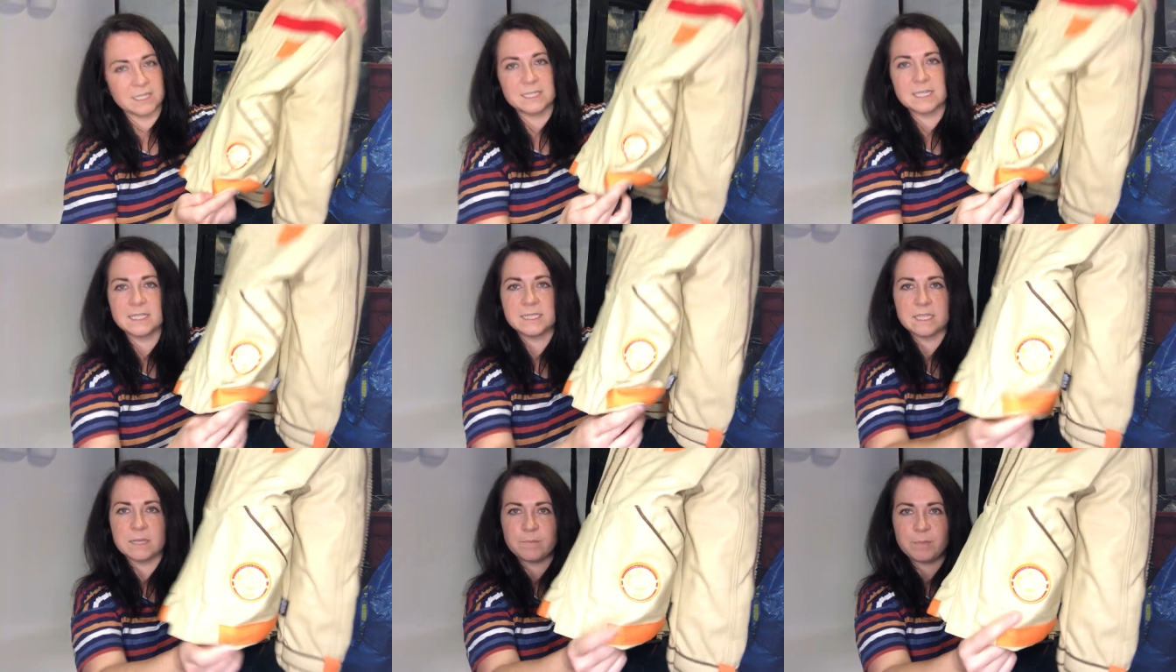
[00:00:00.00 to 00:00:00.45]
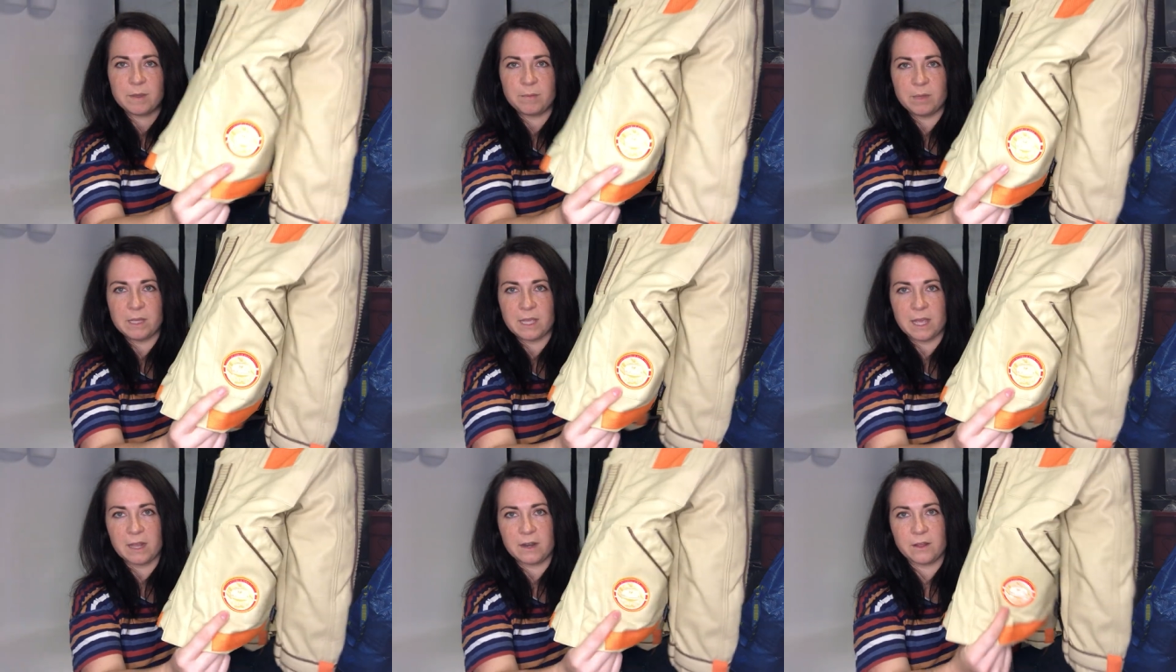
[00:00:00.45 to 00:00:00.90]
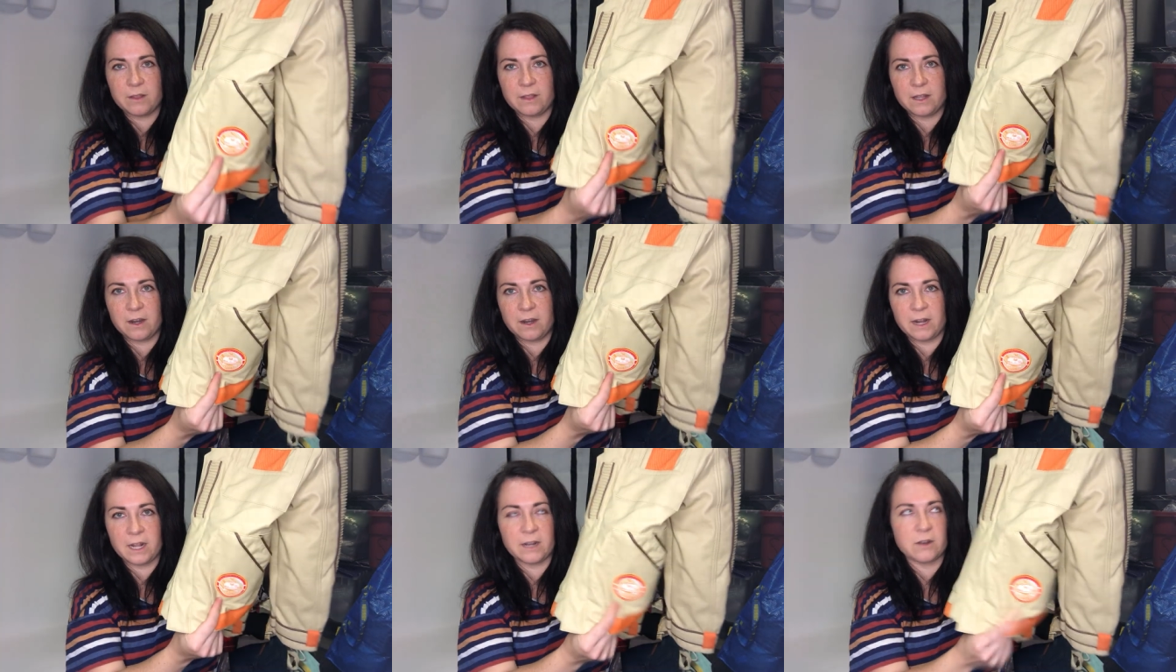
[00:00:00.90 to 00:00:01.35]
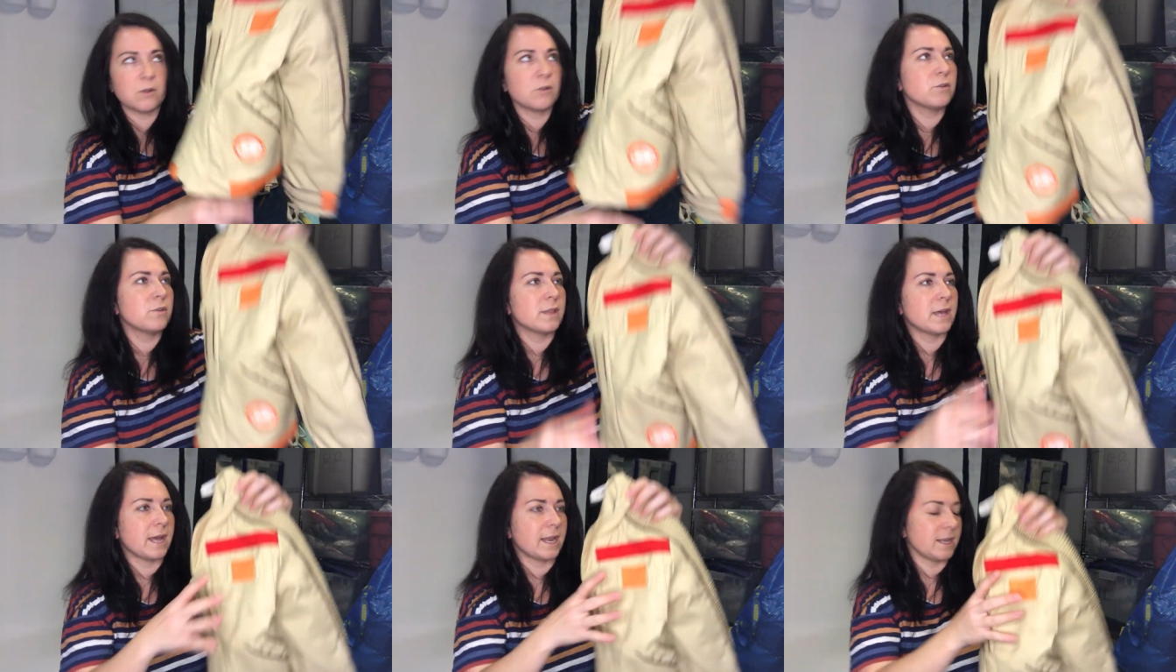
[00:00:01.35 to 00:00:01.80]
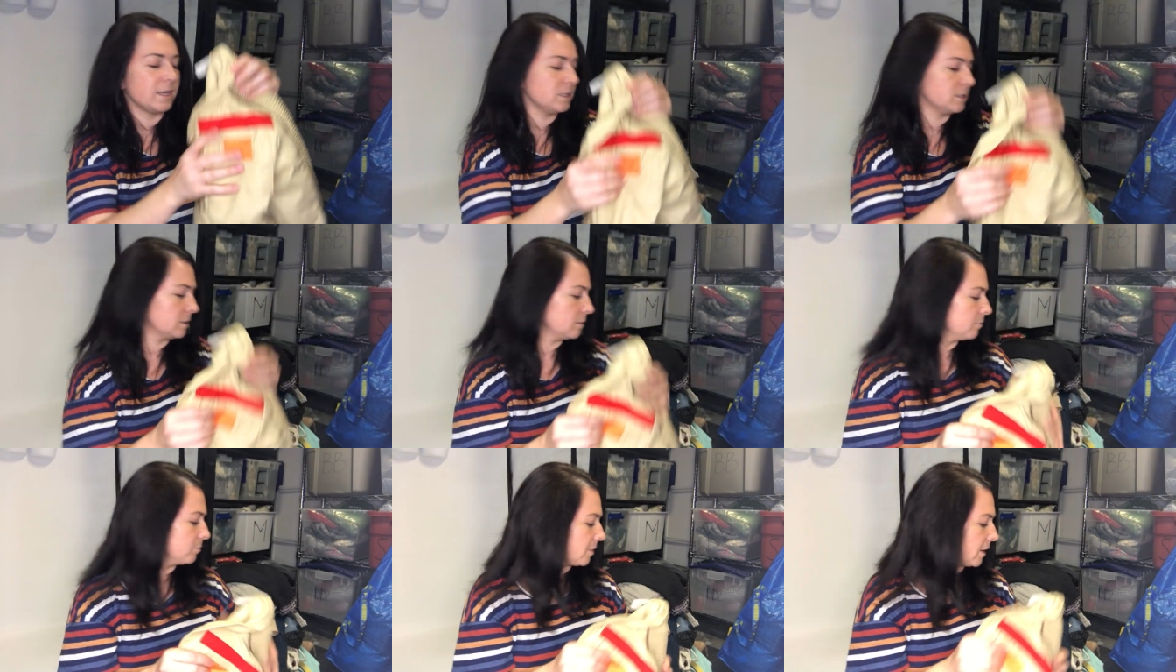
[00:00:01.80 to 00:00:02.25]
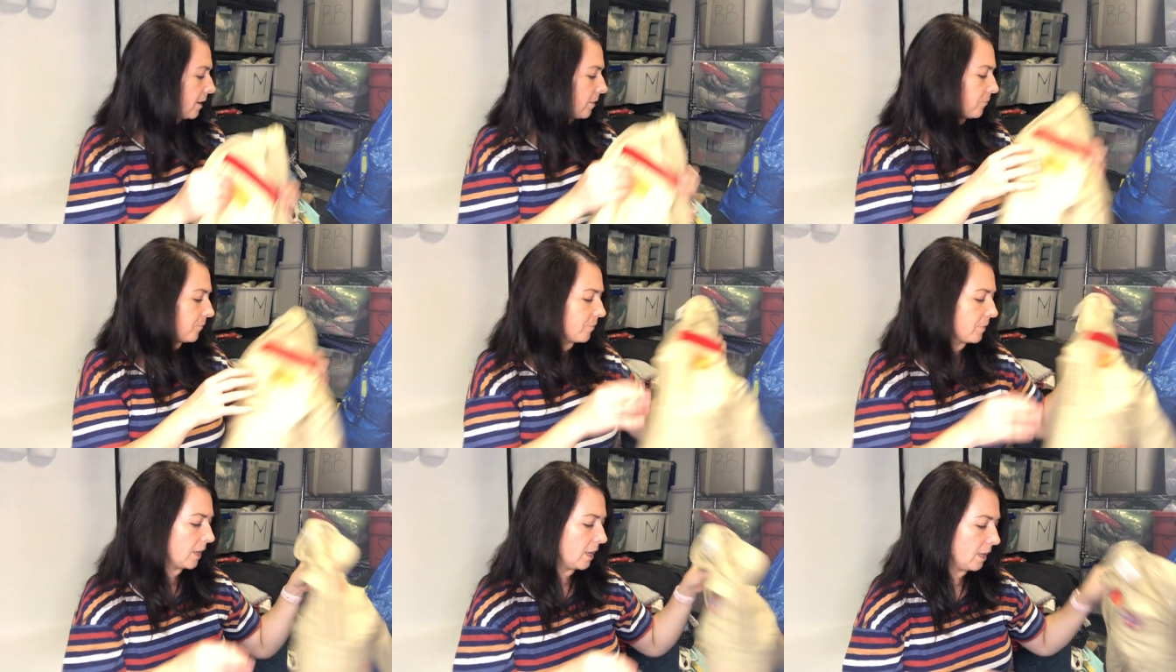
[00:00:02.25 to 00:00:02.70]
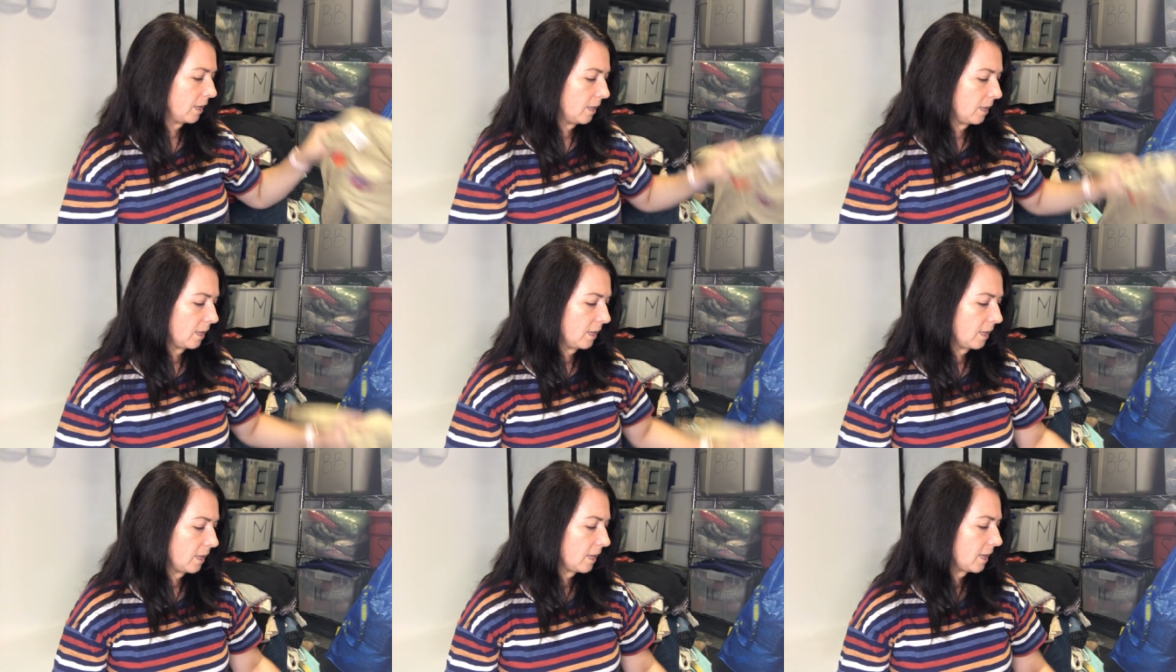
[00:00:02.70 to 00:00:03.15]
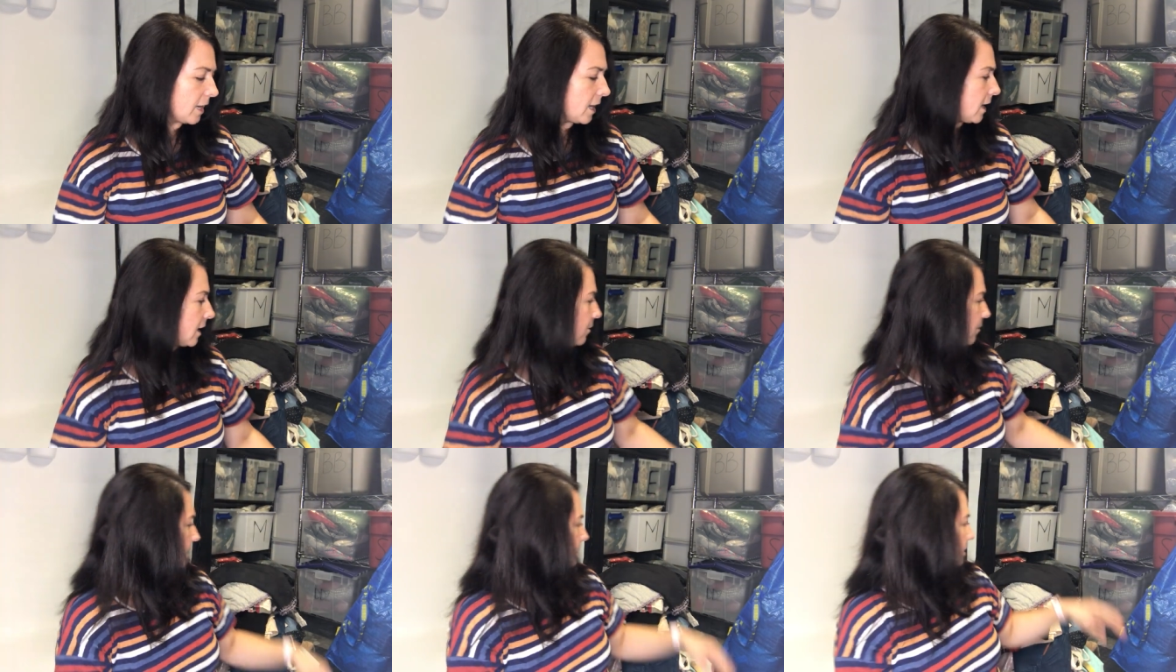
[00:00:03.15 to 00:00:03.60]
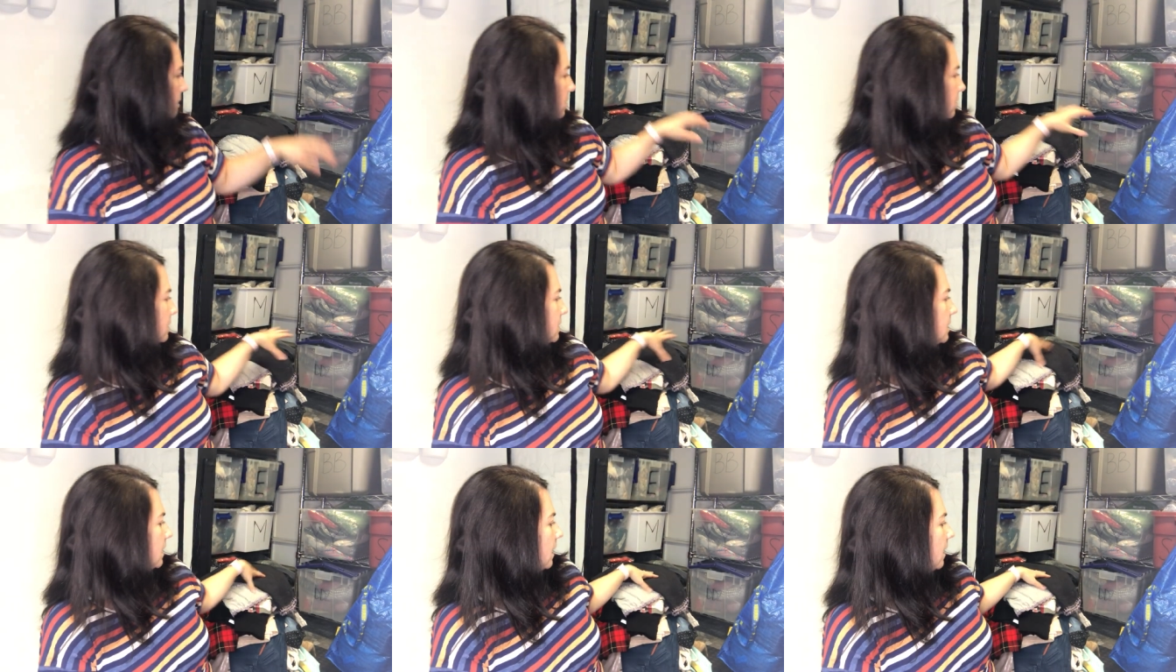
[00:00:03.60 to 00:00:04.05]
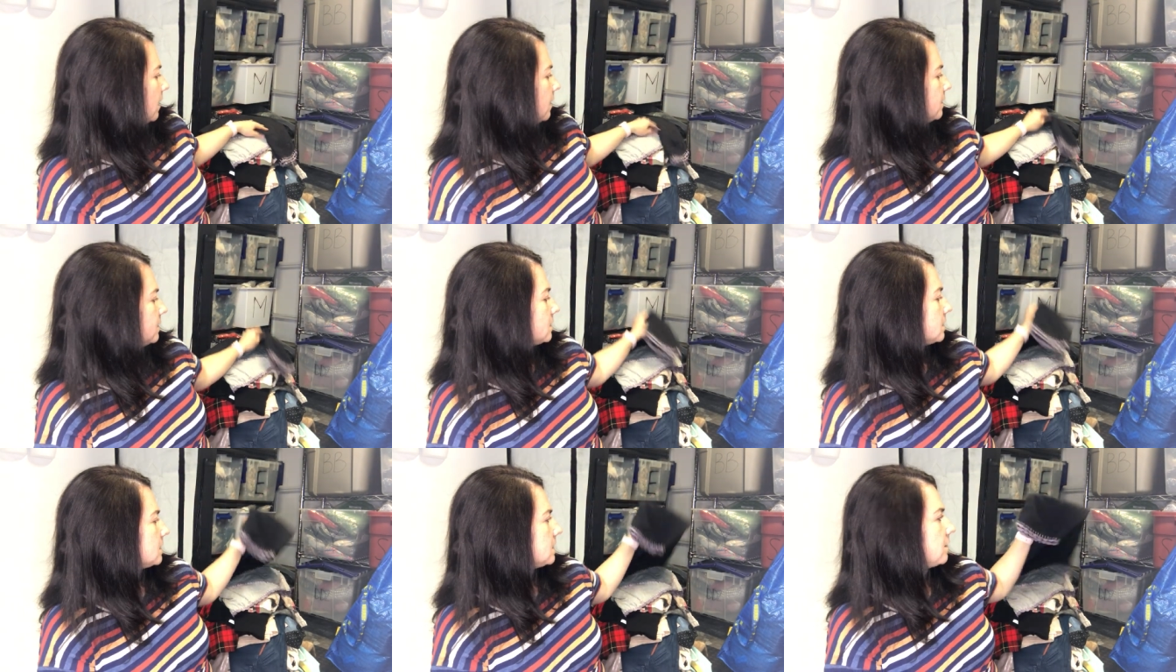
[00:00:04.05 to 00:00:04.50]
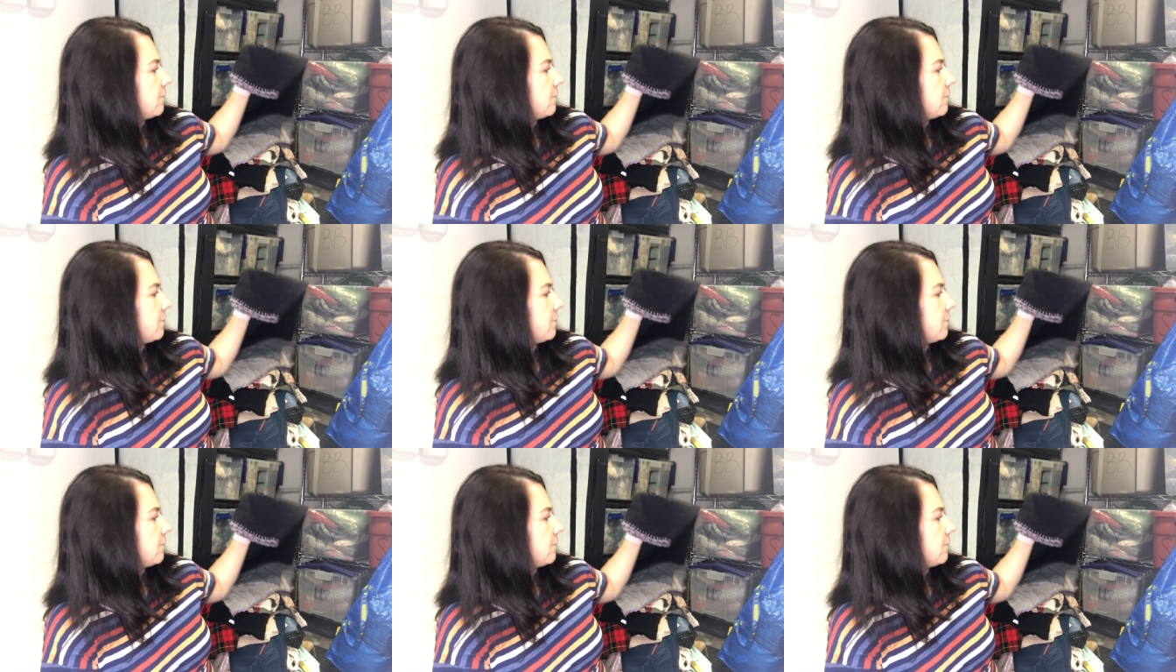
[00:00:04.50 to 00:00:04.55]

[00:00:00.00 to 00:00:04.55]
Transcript: It does say B B eight on there, and I know who that is, but anyways, there's that.